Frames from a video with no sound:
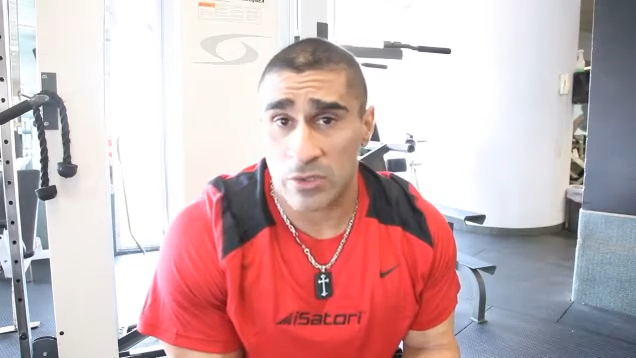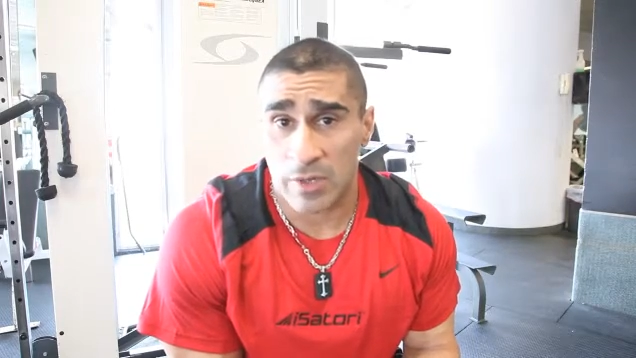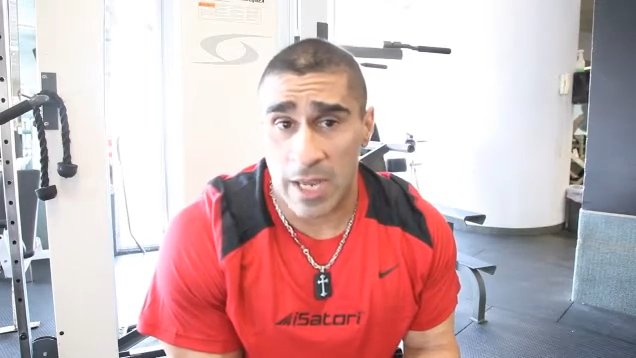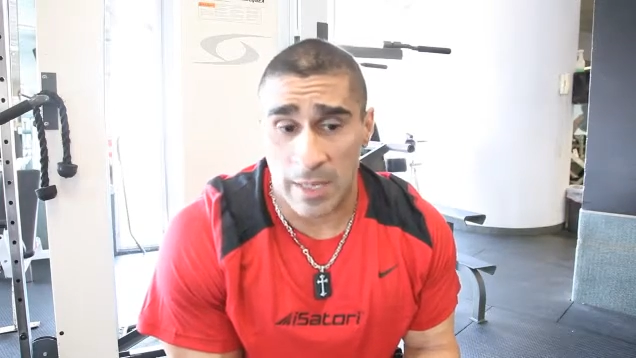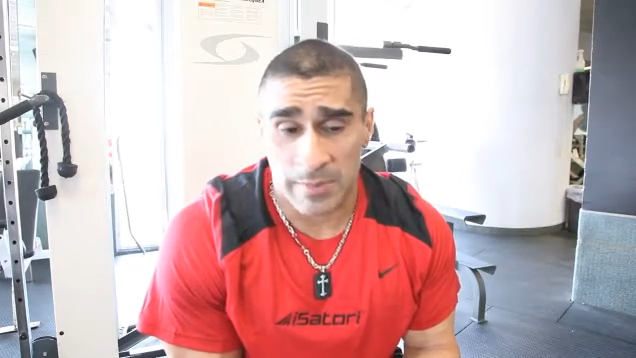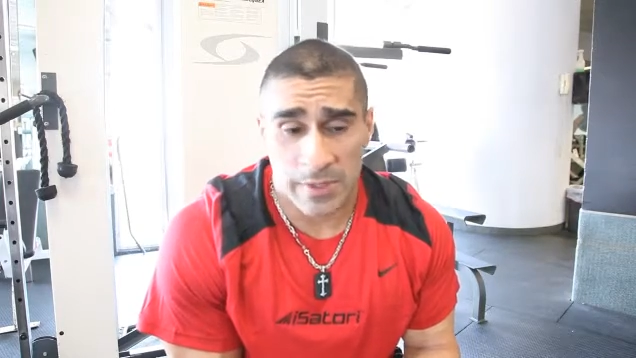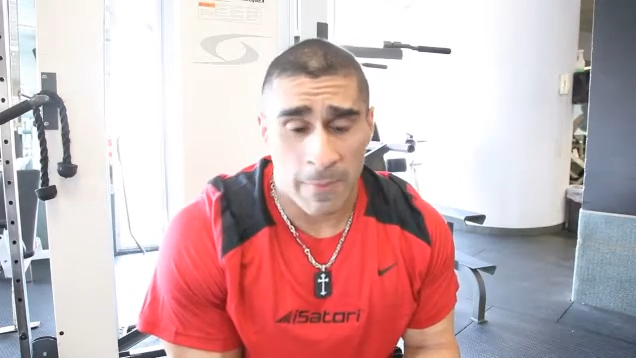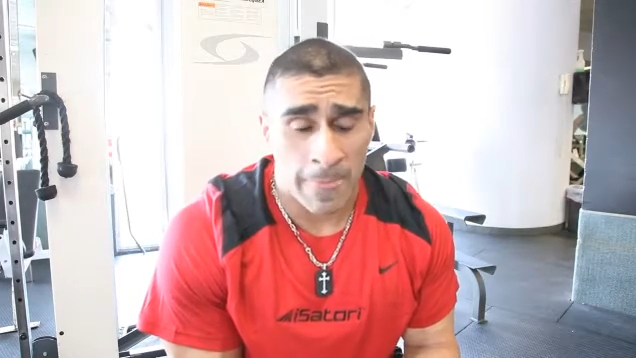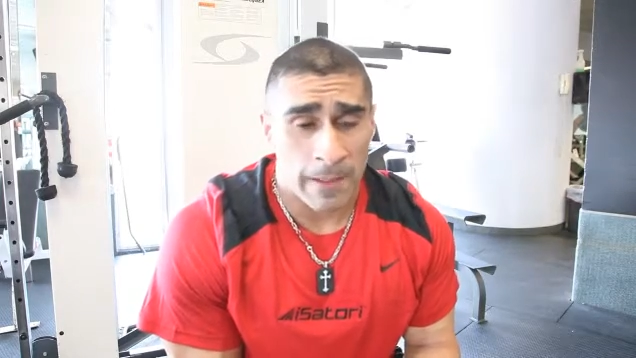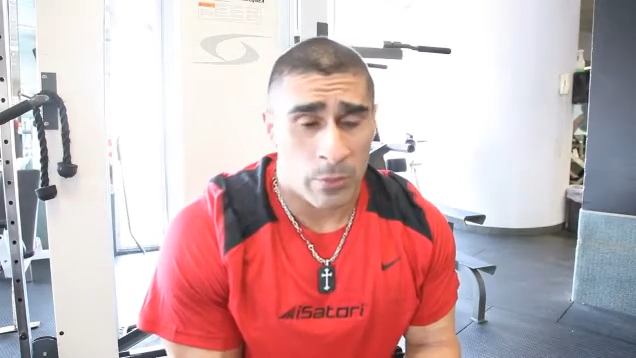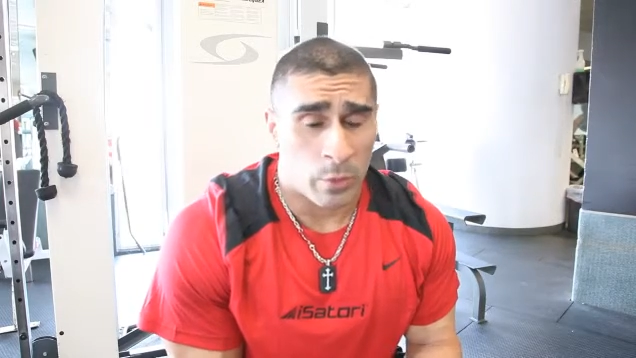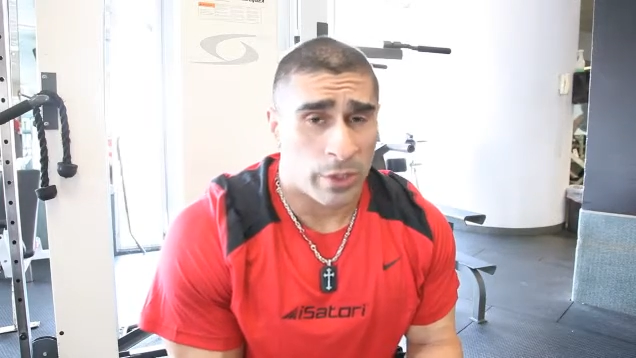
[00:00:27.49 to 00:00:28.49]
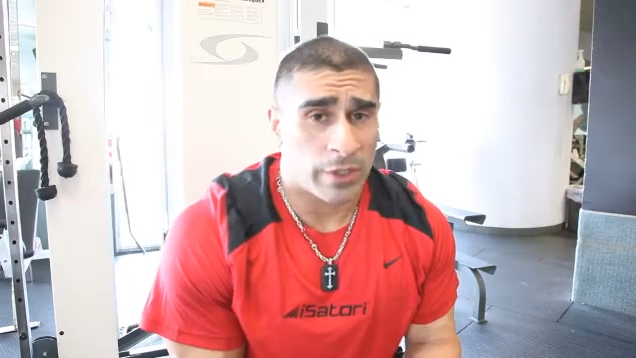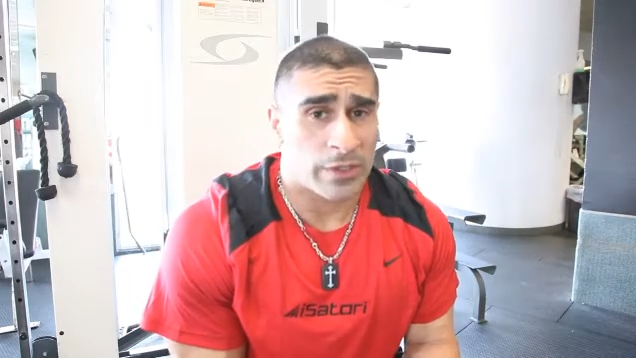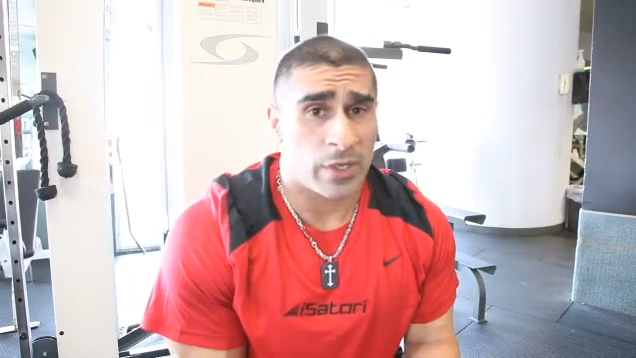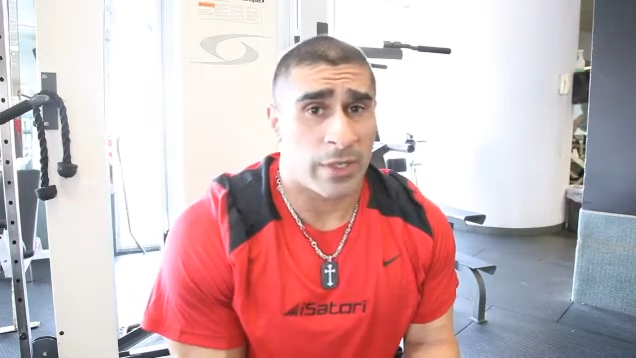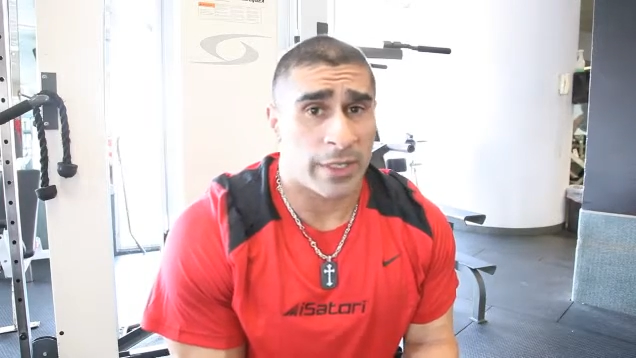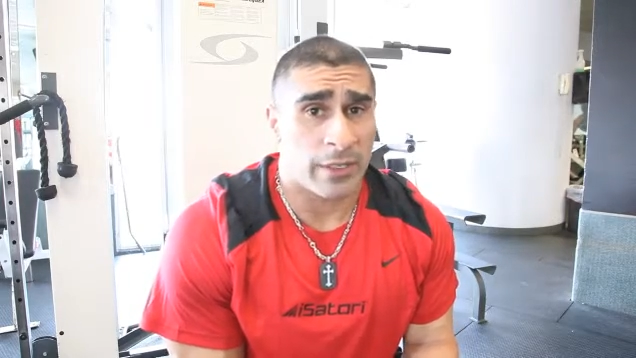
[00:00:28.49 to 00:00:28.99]
traps. We're going
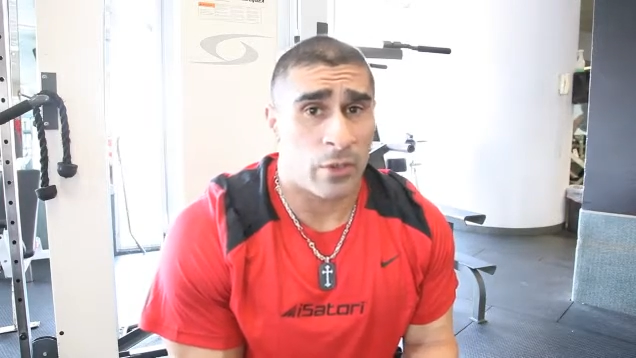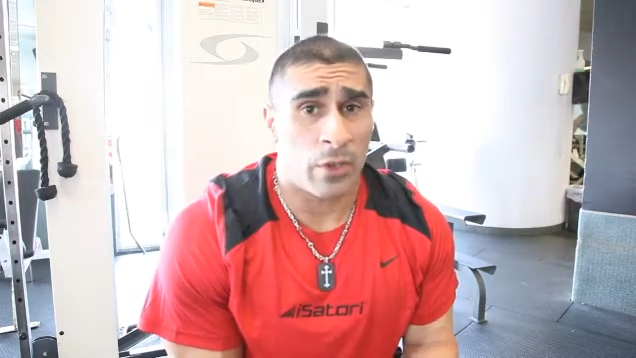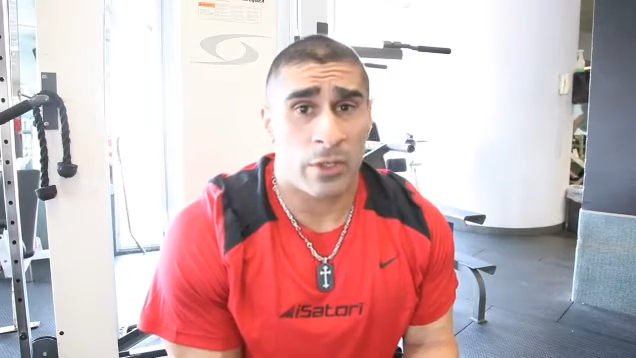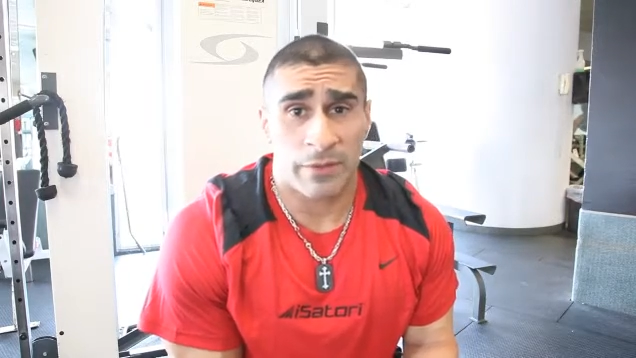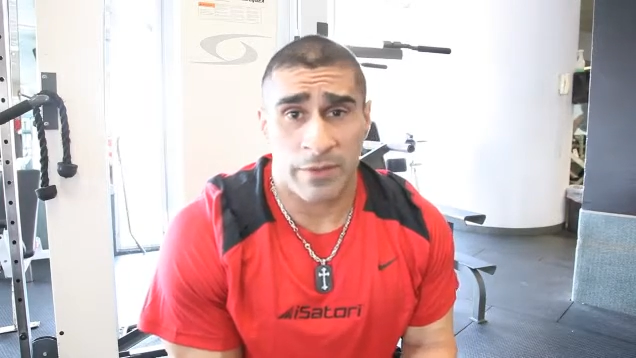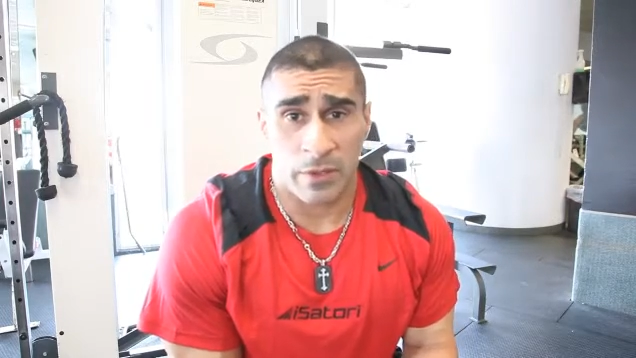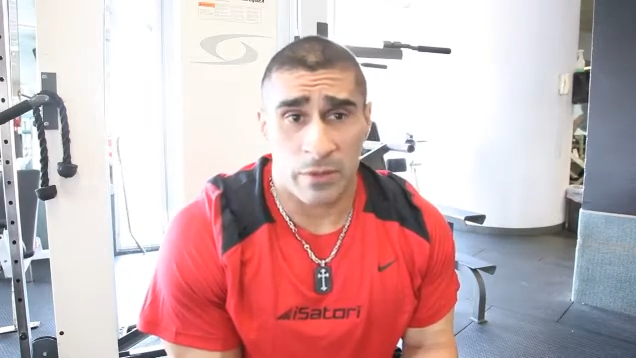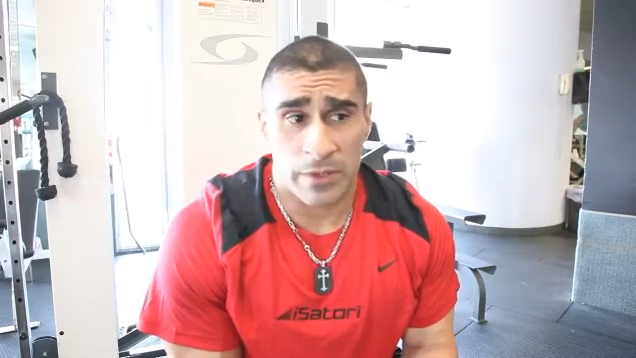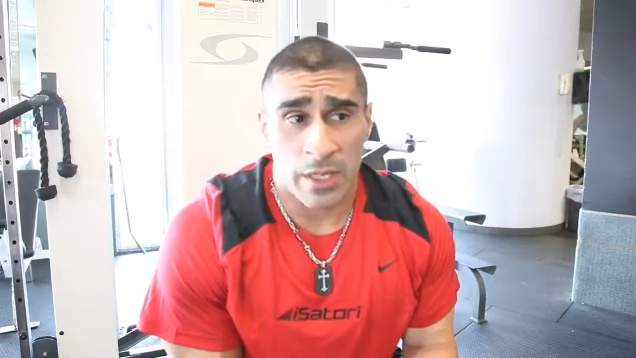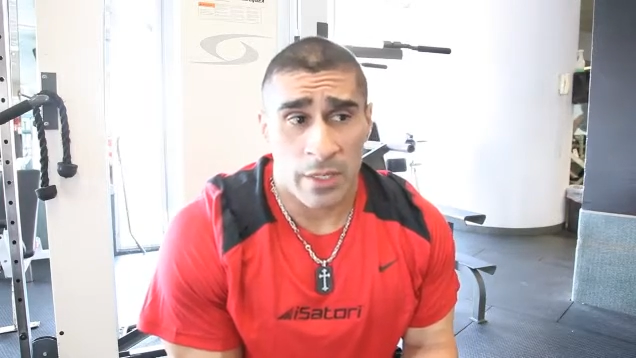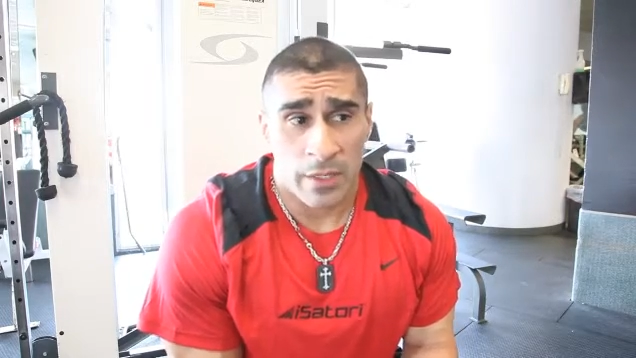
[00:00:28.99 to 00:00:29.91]
to target all of those.